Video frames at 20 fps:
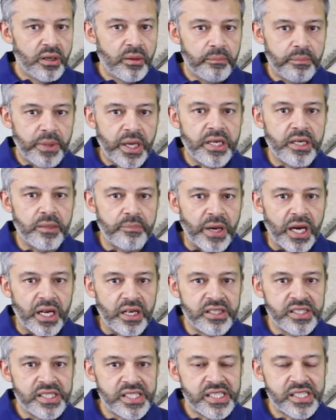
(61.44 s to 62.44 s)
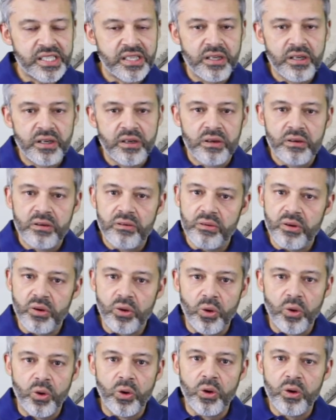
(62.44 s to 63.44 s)
pay the balance
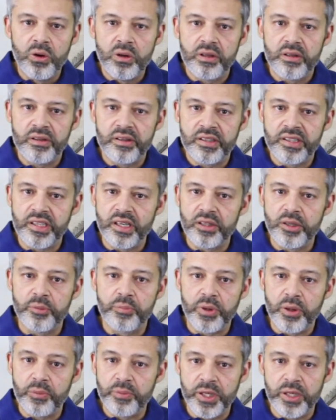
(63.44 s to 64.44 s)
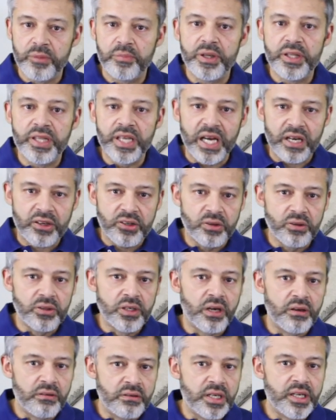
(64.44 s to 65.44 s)
or sell the property but the actual
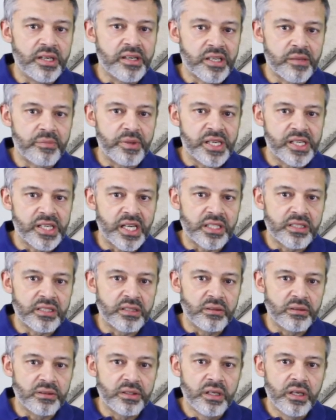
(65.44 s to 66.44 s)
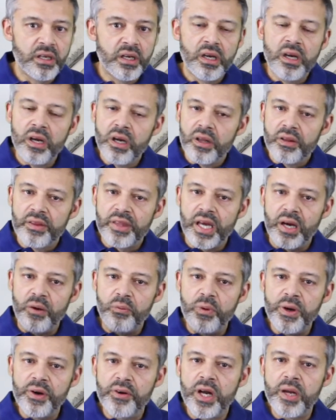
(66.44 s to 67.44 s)
loan needs to be settled. Now
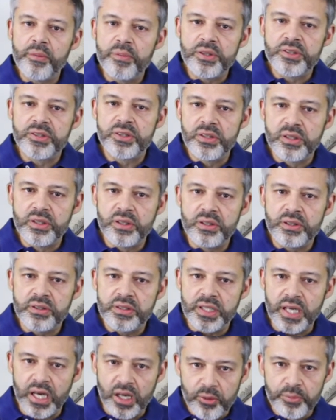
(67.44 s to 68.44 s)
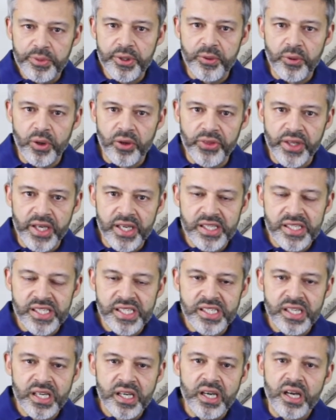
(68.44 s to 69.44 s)
we're able to, to help you on
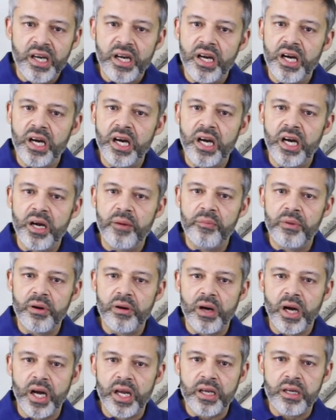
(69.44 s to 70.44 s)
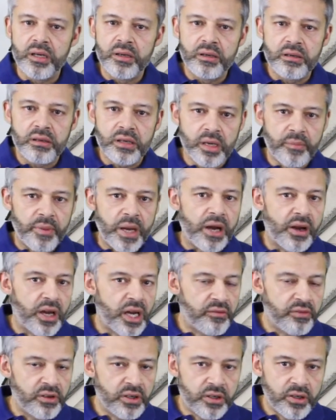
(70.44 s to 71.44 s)
this. Um, I can come out,
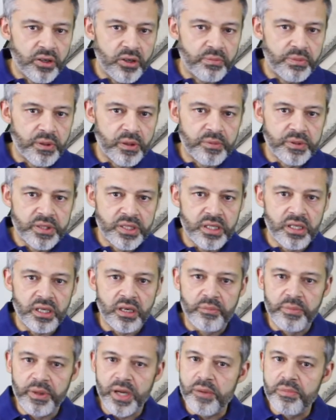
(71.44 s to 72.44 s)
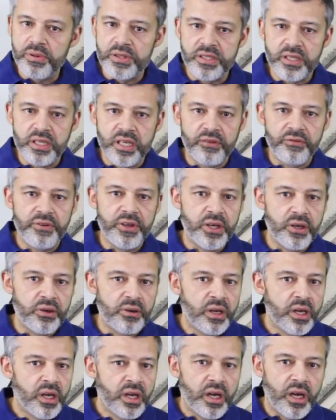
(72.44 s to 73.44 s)
have a look at your property, I'll be able to give
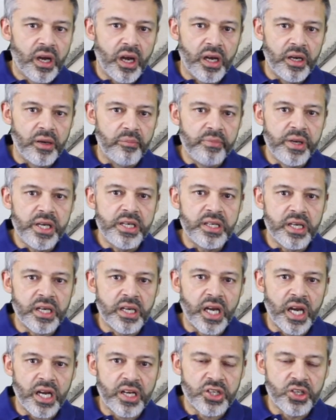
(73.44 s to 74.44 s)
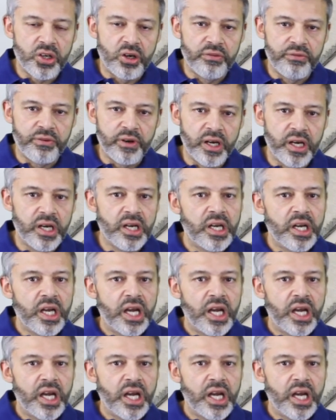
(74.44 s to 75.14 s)
you an immediate cash offer